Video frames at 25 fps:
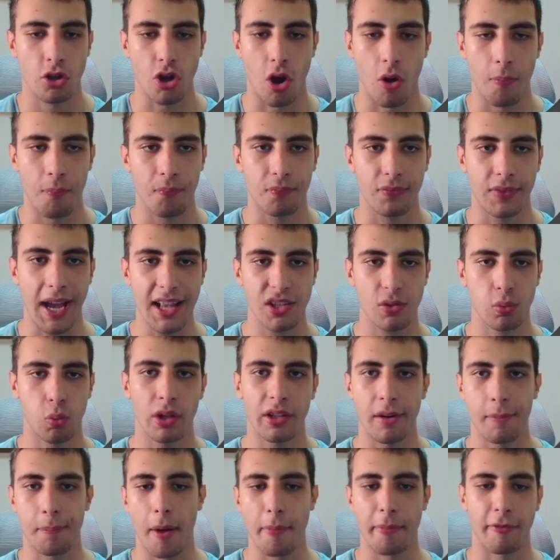So that's
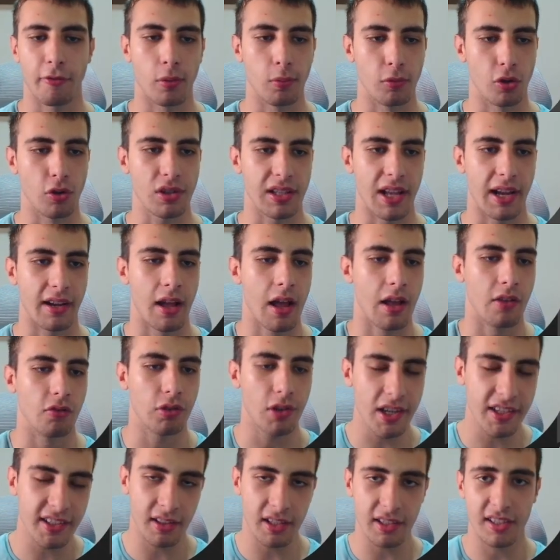what their pop-up form looks like.
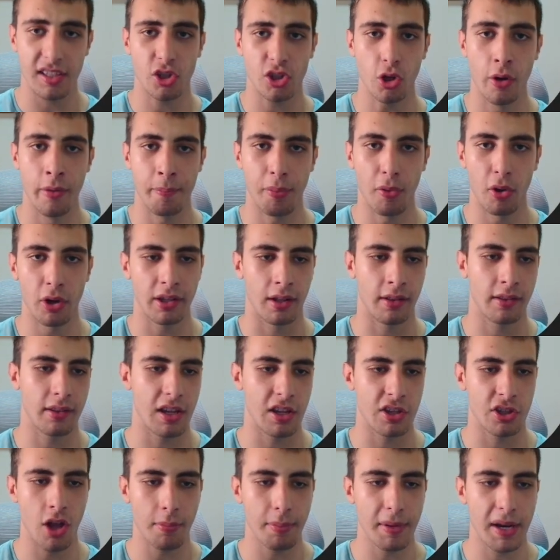The reason this is so
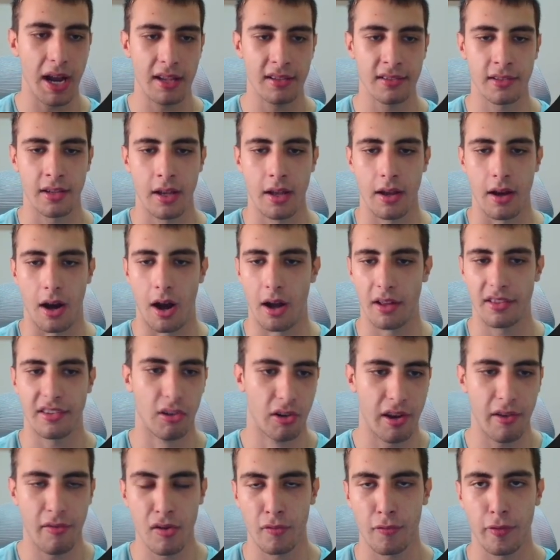important is not because
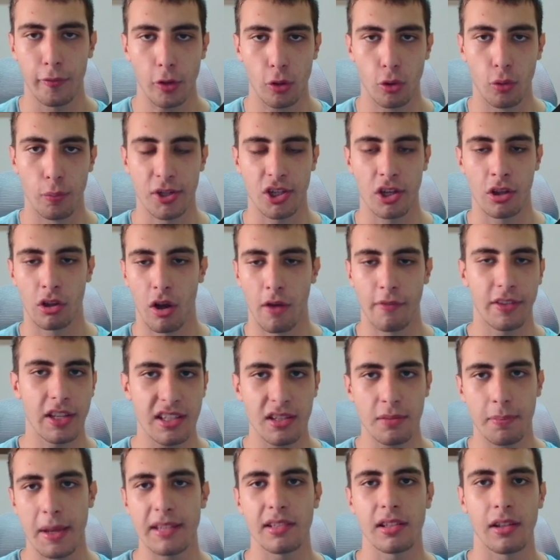they're giving 52% off.
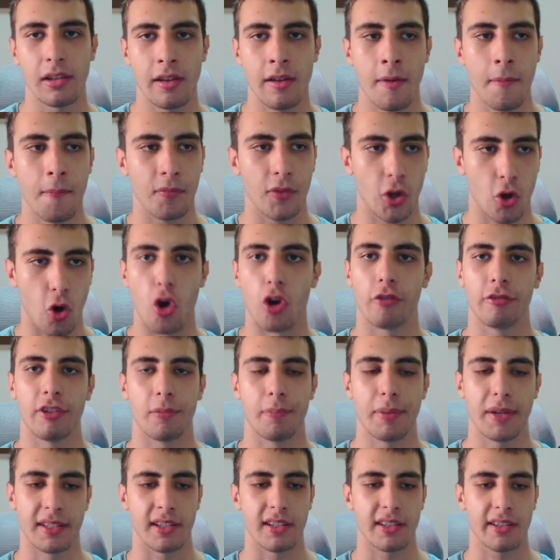This is basically the core of
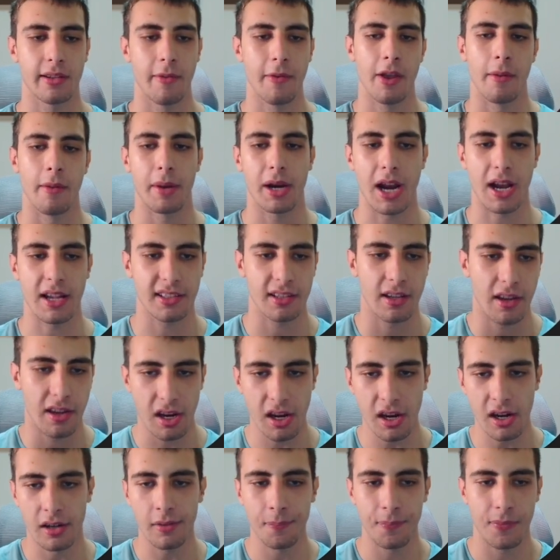their business because
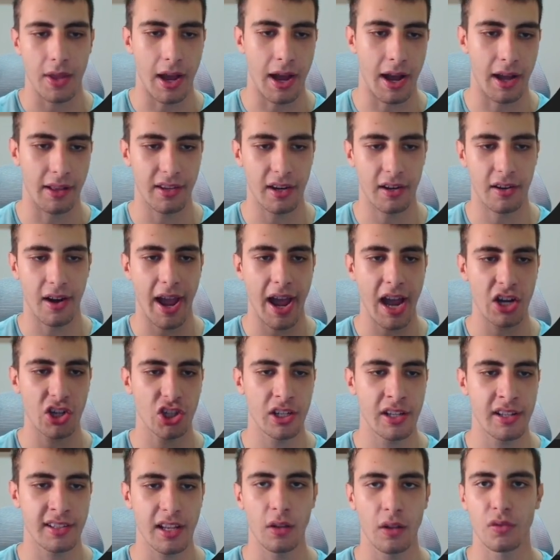here they're
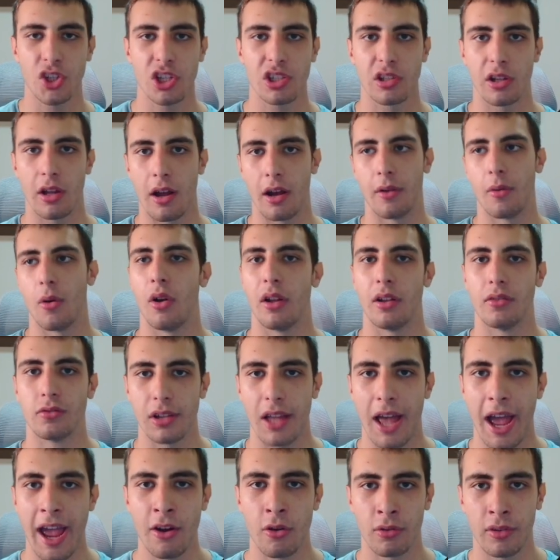actually, instead of just
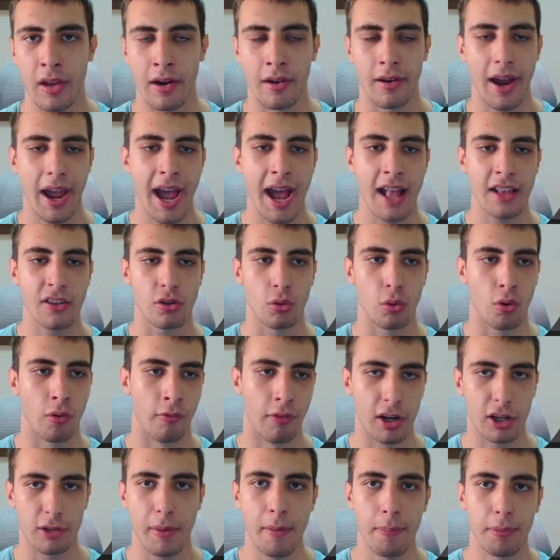relying on their ads to
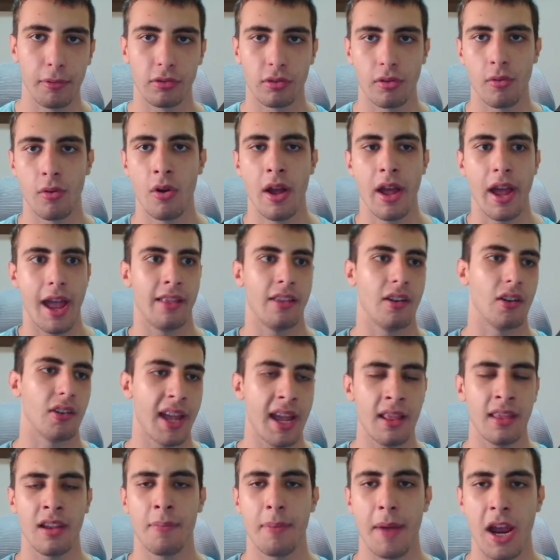convert people through and their
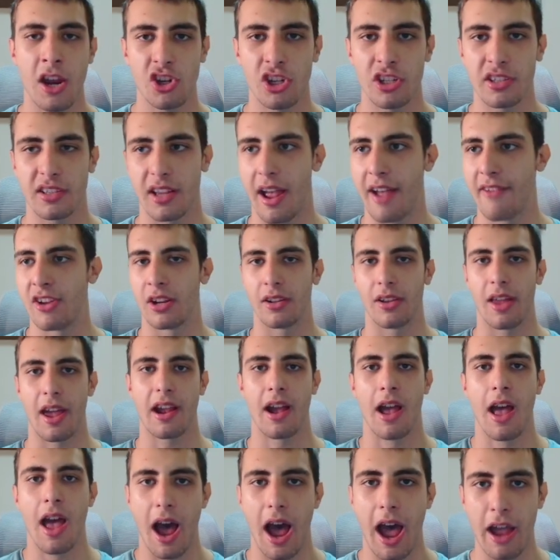landing pages having
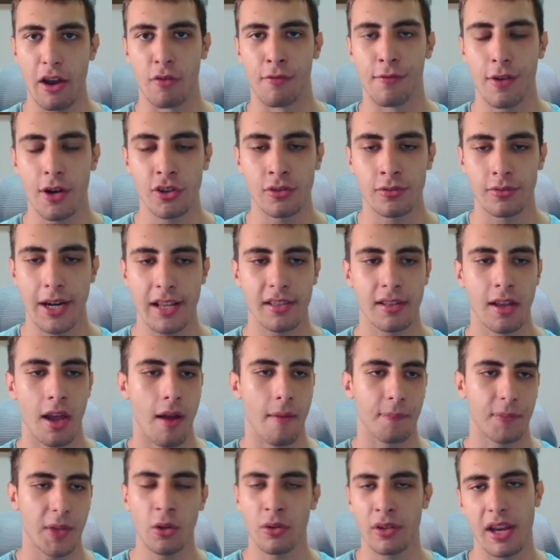like high conversion rates,
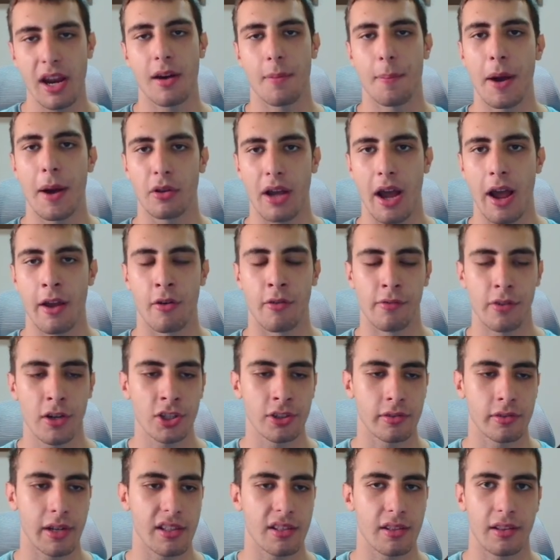they don't care about high
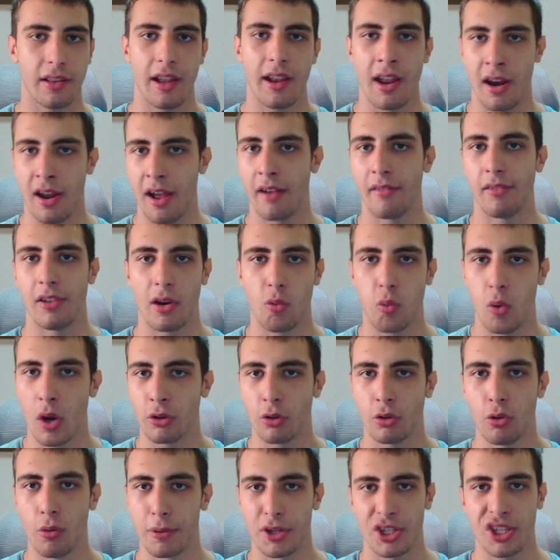conversion rates. They can have like
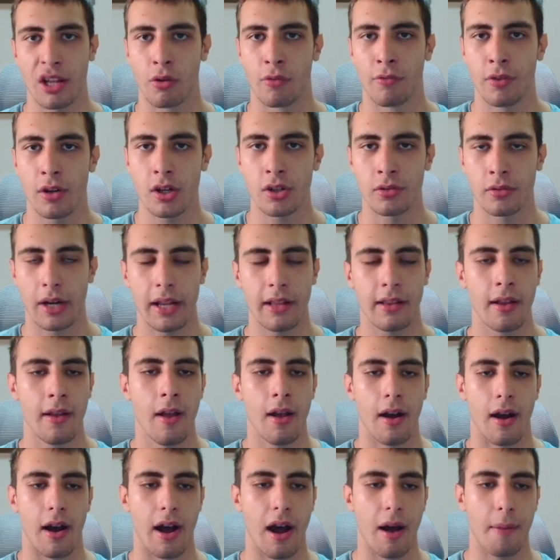1 to 2% conversion rate,
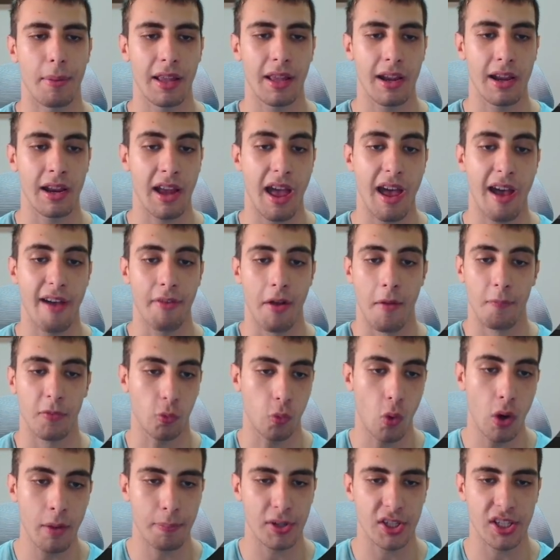but they can have
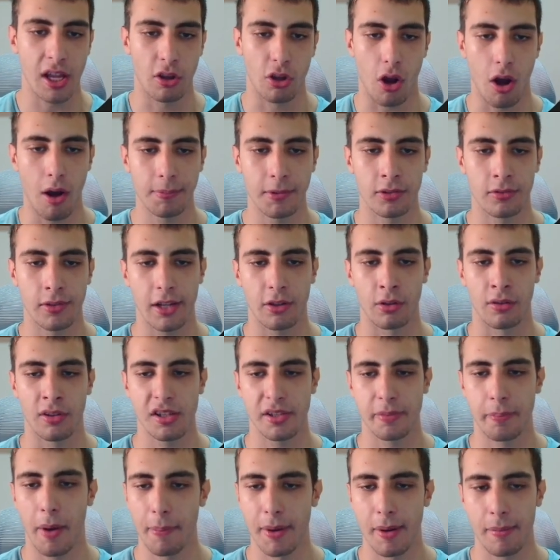20% opt-in rate on
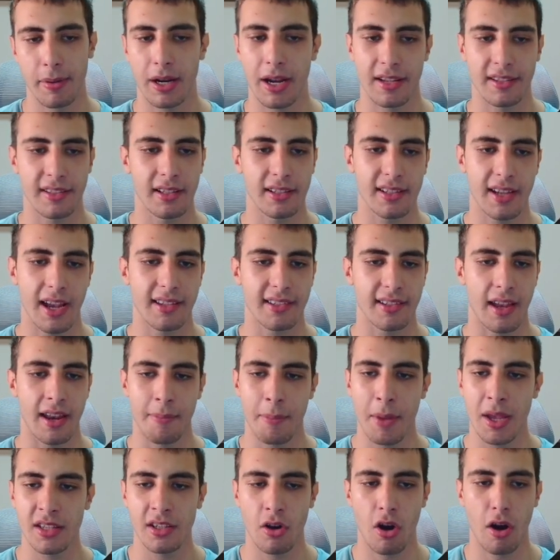this pop-up because this has
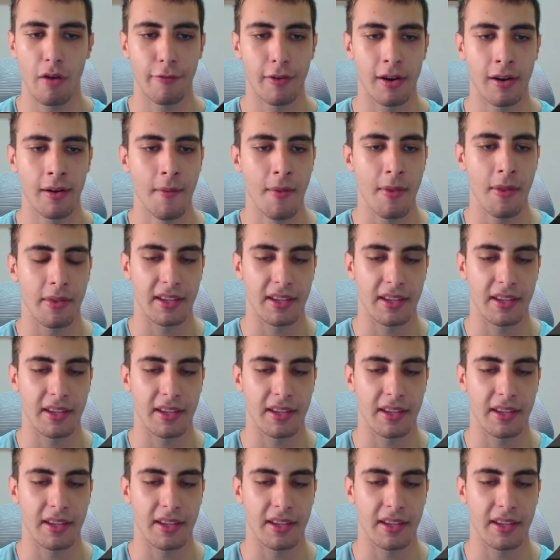an amazing offer.